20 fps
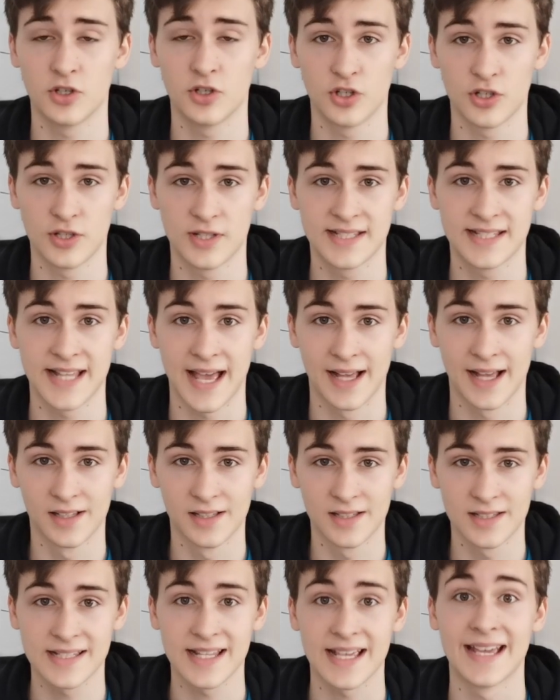You do
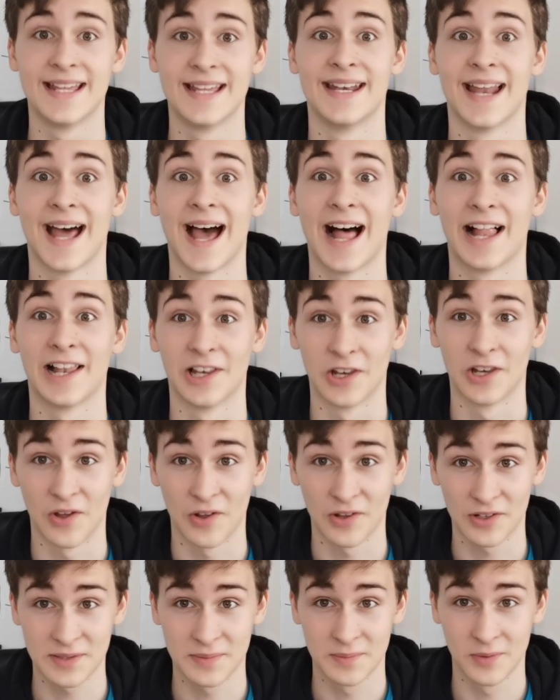cells in a
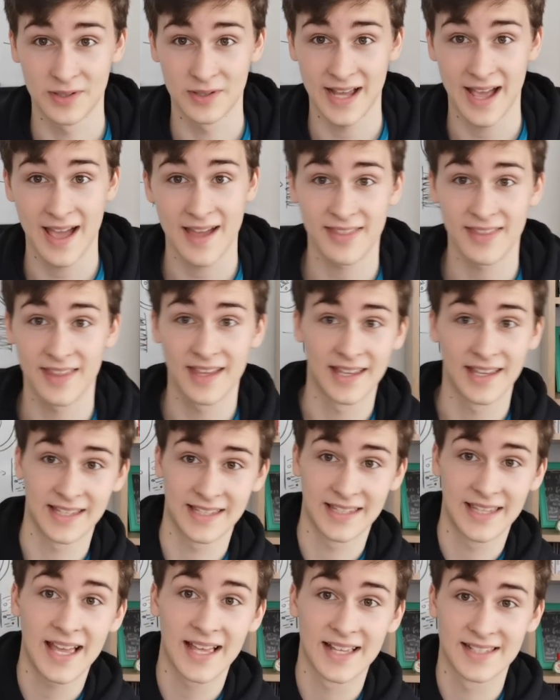lot more depth.
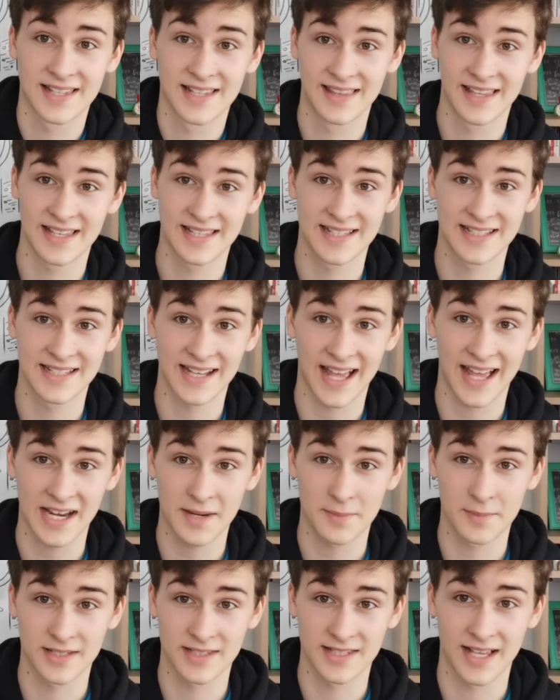Yes, this is an
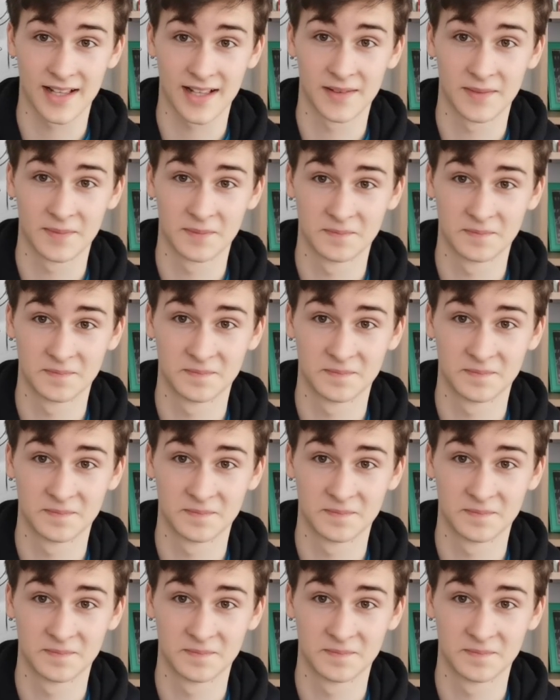animal cell.